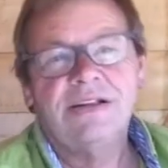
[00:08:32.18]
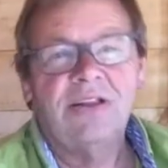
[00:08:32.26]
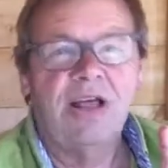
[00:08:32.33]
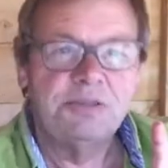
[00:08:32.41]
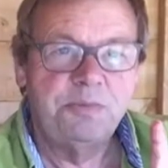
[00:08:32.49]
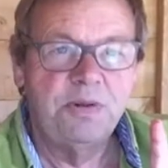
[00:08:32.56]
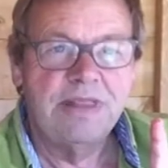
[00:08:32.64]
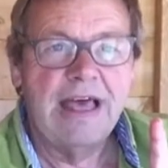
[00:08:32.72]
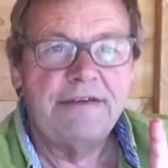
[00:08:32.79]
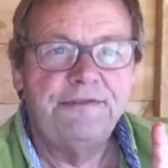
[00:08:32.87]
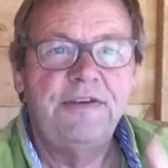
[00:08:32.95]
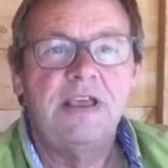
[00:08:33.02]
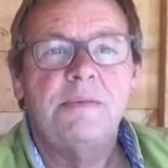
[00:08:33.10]
Let's put
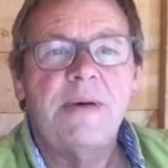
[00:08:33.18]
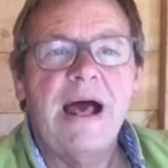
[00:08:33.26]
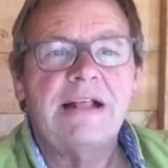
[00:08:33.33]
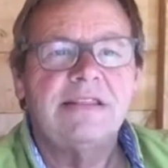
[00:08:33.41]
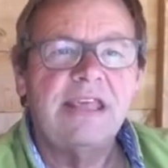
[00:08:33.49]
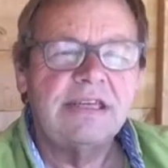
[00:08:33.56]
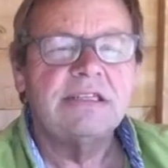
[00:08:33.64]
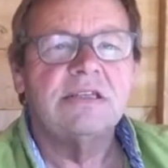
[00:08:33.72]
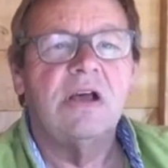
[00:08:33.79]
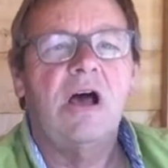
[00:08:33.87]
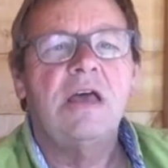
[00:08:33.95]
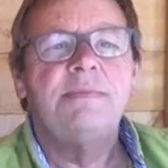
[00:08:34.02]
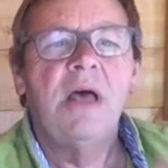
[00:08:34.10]
that finger back. This
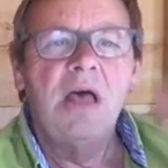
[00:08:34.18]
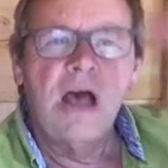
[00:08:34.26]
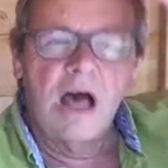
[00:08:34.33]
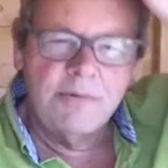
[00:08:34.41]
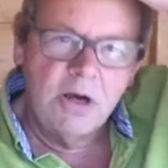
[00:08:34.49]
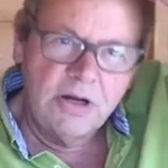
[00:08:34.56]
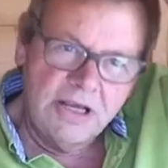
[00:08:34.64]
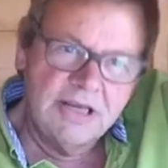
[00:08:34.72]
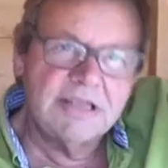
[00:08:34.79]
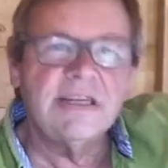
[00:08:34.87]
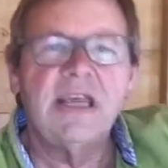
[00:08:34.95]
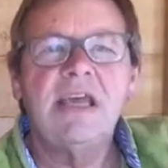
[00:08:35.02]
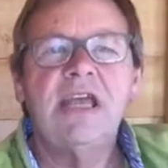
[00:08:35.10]
time, I'm only going
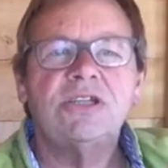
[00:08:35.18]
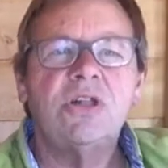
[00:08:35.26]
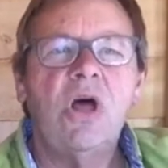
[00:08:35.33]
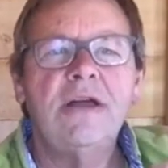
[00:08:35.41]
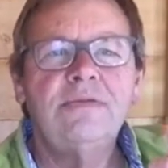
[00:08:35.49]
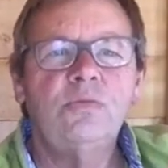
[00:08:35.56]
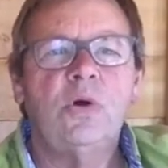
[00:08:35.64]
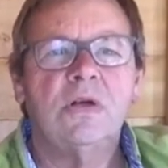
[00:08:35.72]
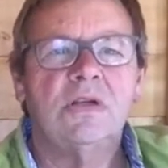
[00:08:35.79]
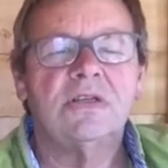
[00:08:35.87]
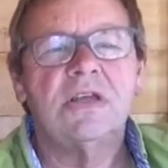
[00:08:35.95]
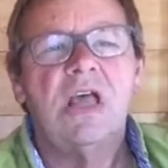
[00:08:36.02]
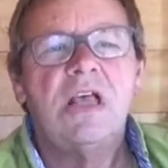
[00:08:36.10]
to sing each line
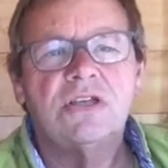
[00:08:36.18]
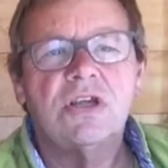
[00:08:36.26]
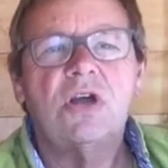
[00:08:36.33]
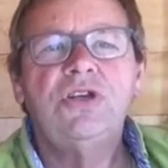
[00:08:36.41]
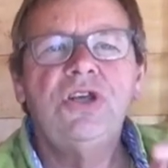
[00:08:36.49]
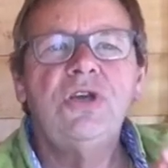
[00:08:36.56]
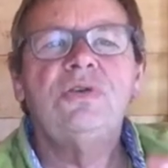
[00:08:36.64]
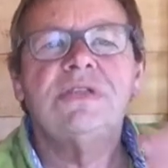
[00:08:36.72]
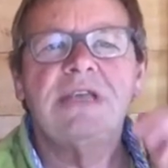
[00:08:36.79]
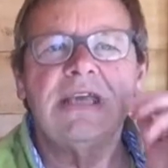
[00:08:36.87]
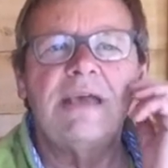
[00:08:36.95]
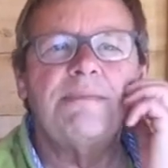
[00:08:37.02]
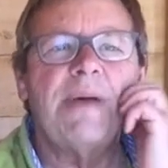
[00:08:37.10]
once, so you
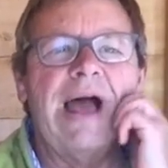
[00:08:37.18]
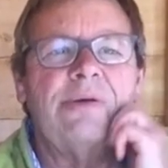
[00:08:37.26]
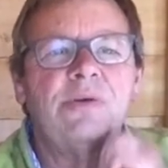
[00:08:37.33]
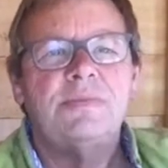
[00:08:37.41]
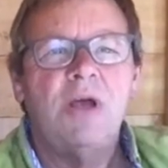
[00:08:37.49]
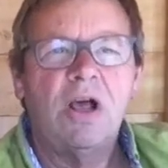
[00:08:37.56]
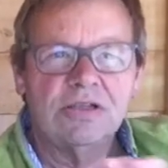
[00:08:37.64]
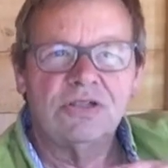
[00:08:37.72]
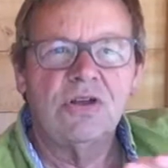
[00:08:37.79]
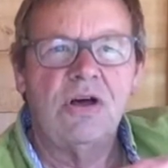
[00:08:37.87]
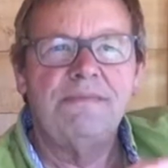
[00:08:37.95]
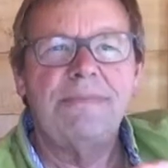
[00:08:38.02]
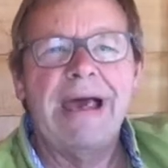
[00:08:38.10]
sing it back with me. I'll
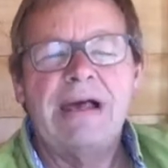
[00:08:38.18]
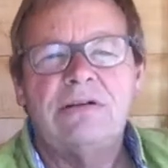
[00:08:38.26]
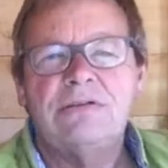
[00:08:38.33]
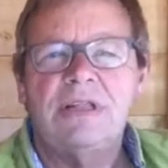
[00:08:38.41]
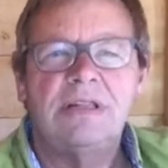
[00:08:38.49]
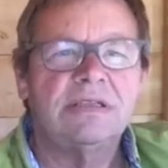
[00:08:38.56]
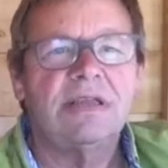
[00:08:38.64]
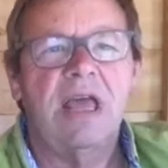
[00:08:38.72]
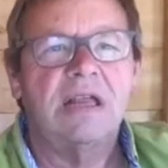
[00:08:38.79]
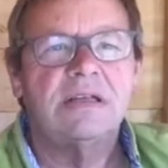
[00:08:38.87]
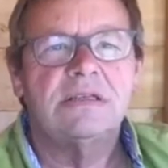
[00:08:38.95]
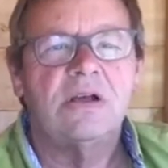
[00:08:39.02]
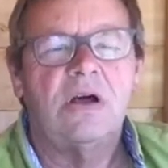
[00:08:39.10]
sort of mouth it the
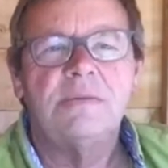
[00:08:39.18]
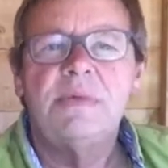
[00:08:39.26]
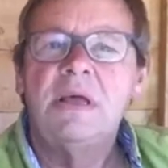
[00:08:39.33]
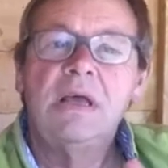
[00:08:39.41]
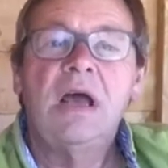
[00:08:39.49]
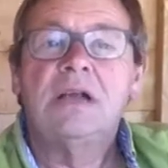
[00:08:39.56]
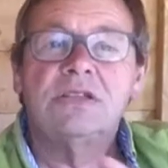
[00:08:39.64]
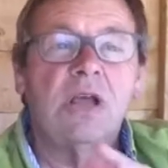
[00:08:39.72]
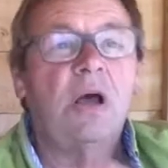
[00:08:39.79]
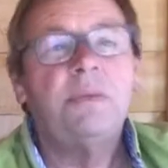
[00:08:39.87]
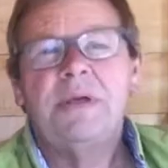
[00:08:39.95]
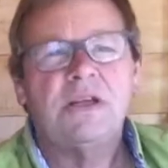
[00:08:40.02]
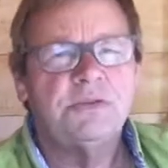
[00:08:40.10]
second time
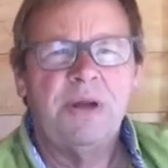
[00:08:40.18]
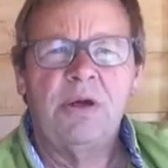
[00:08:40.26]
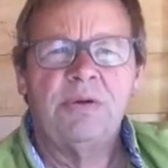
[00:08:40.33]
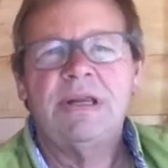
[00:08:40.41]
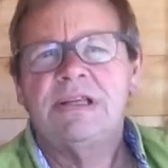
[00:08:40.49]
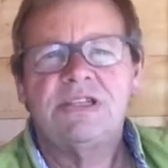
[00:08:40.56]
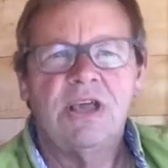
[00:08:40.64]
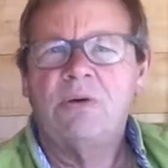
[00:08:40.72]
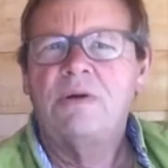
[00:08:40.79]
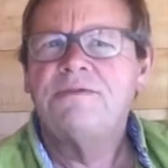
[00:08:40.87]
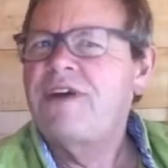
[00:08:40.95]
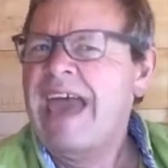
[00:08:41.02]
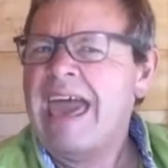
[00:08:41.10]
so because we don't need to go
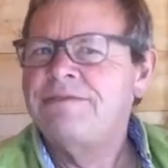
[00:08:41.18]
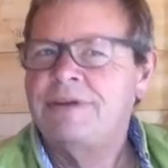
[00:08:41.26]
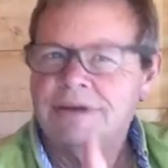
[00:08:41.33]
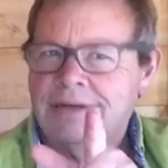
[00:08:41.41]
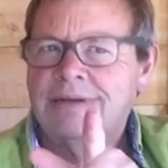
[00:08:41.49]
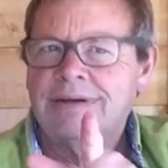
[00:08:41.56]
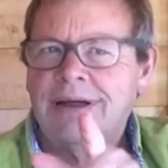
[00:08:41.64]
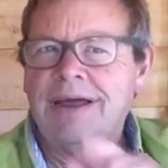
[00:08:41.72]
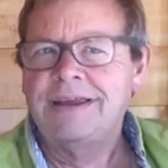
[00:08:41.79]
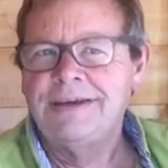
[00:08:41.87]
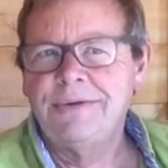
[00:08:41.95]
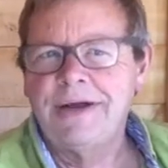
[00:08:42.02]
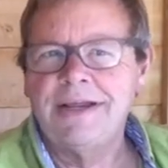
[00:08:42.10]
on forever. Right,
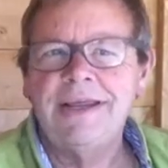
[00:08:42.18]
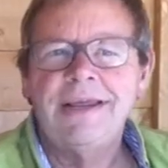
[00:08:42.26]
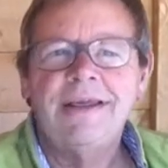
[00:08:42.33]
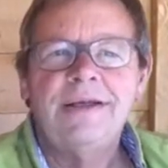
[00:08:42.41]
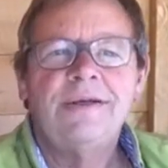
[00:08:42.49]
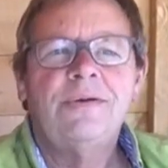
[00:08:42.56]
are you ready?